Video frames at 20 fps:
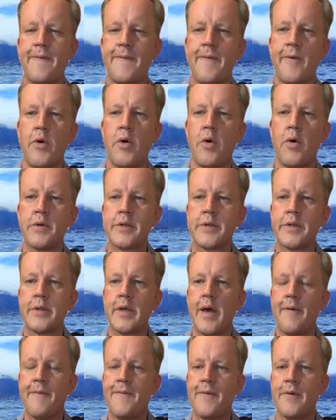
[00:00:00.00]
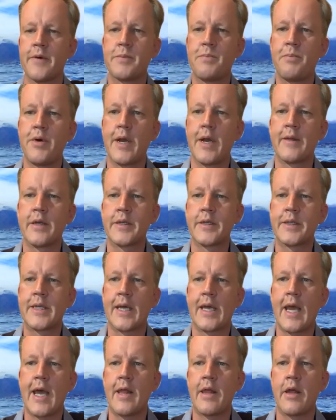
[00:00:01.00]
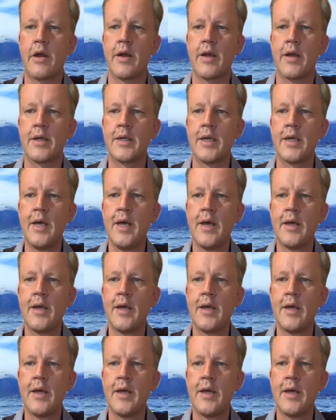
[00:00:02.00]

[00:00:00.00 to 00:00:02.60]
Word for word: for uh, for putting this together and